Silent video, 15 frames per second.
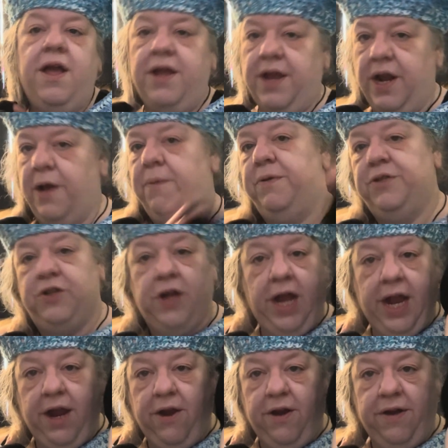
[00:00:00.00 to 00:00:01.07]
Put your
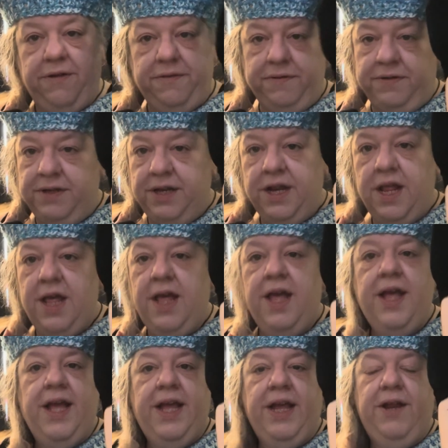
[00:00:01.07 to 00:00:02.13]
hair.
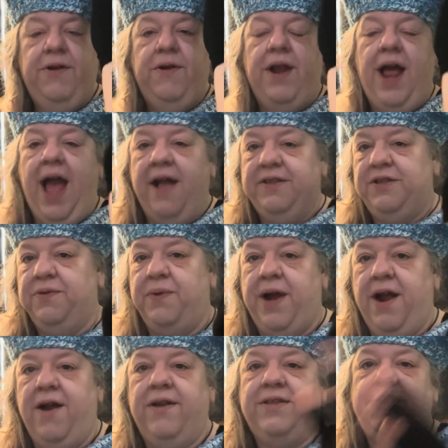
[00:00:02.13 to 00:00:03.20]
You do not have to
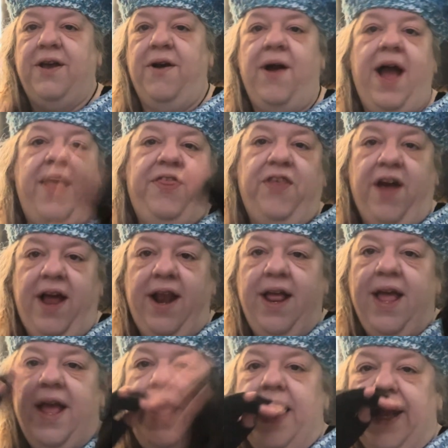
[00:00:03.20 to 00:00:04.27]
wear it. So I thought,
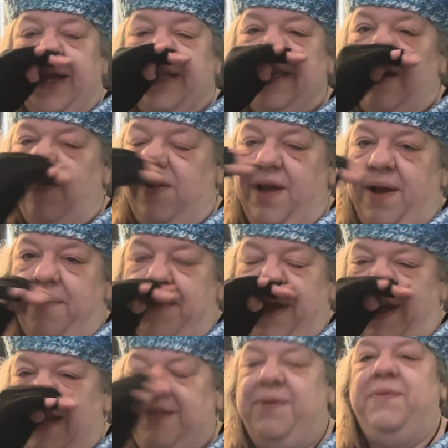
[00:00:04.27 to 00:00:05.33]
because my
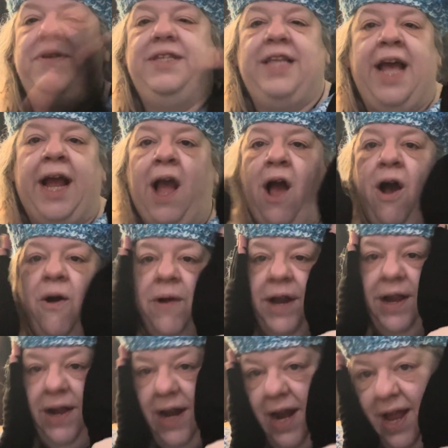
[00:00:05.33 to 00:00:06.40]
husband was like, oh, are
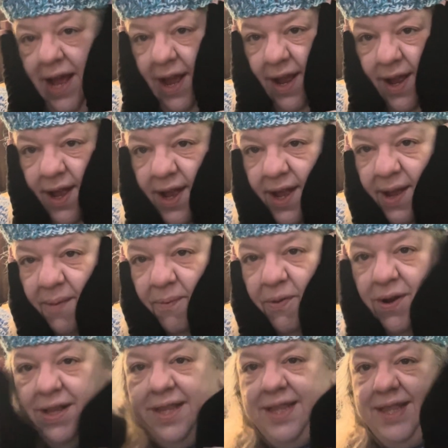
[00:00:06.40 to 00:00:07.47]
you going to
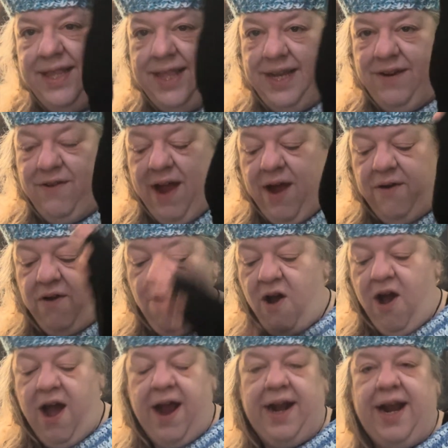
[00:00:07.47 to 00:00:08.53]
put the crown
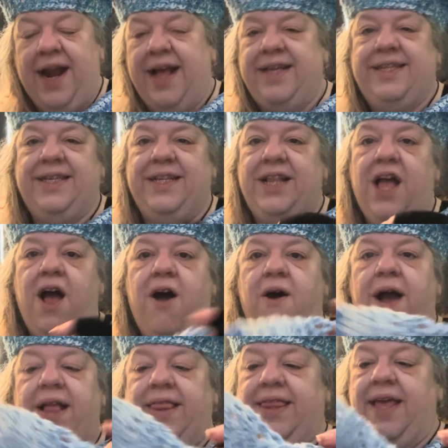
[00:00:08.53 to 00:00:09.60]
on? And I said, no,
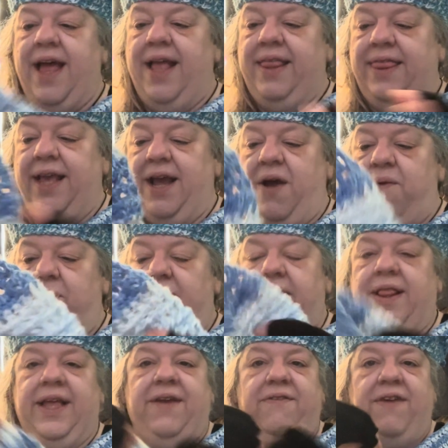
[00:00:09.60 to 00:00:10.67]
I think I want to
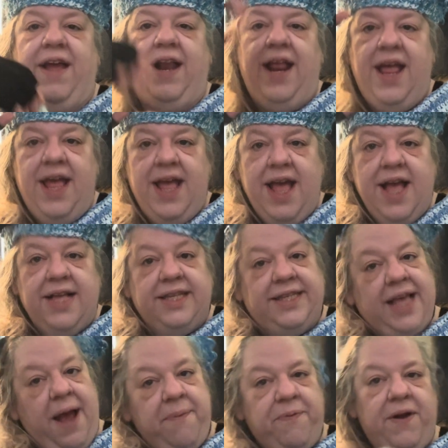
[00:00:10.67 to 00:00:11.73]
leave it
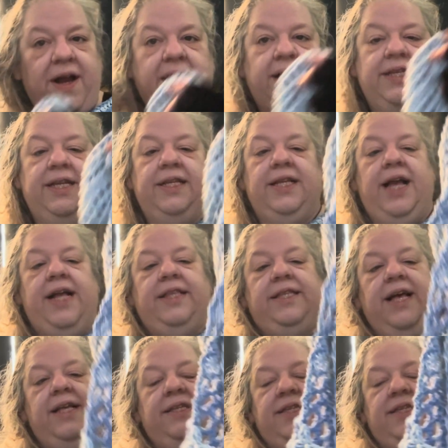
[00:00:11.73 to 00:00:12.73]
separate, because it does